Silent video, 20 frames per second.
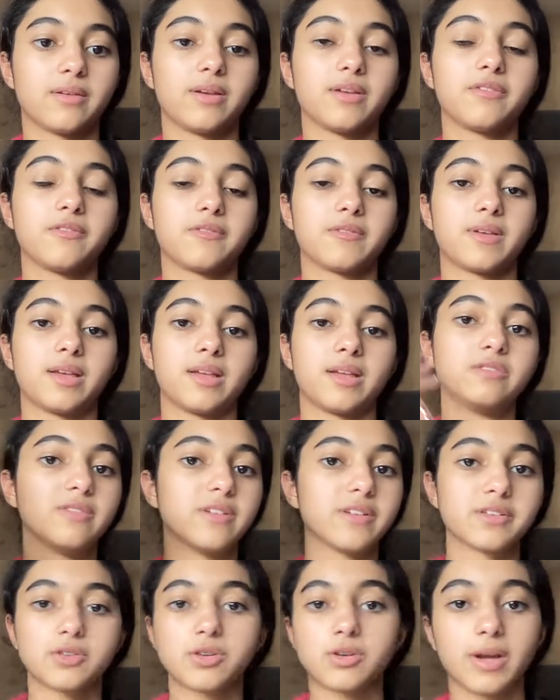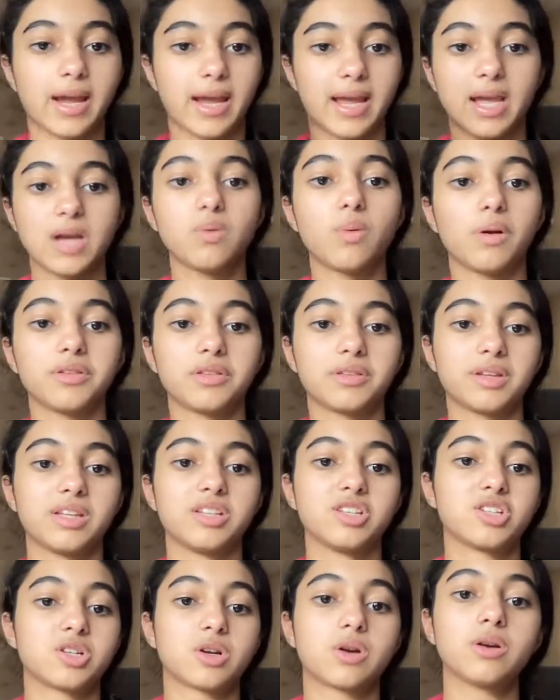if investor A wants
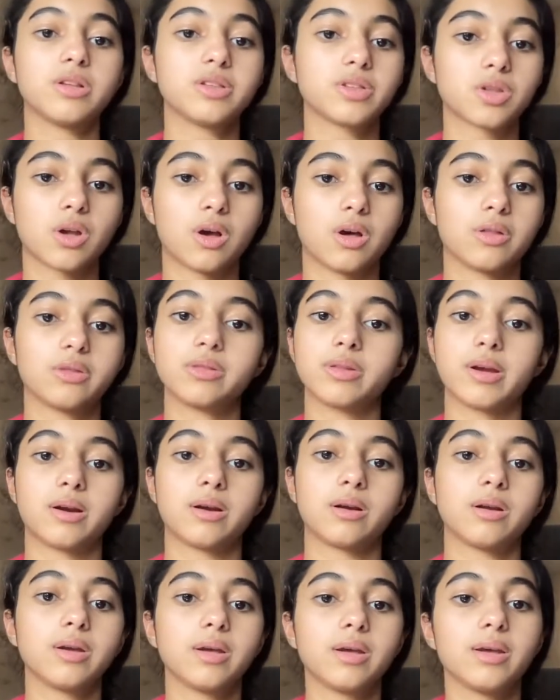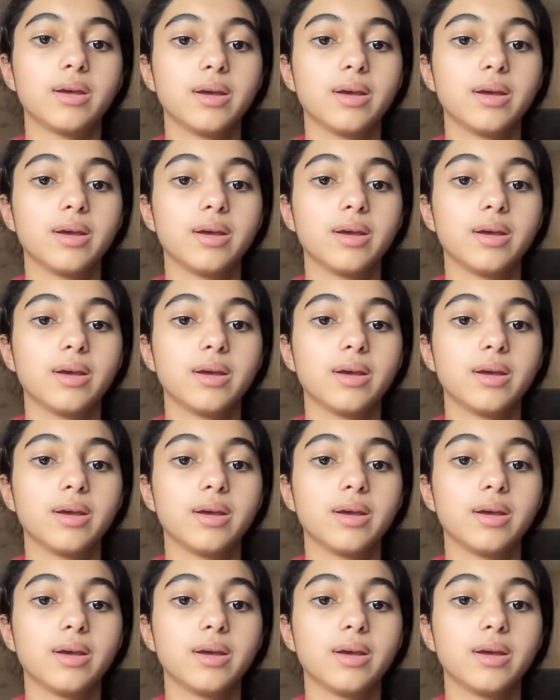insurance on their